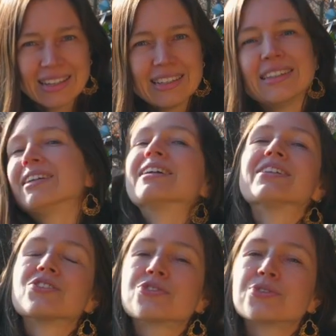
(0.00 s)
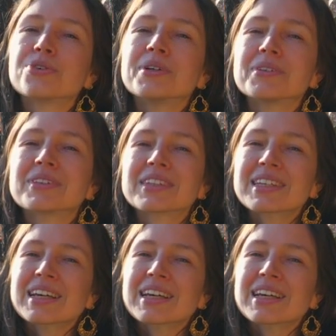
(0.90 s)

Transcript: the truth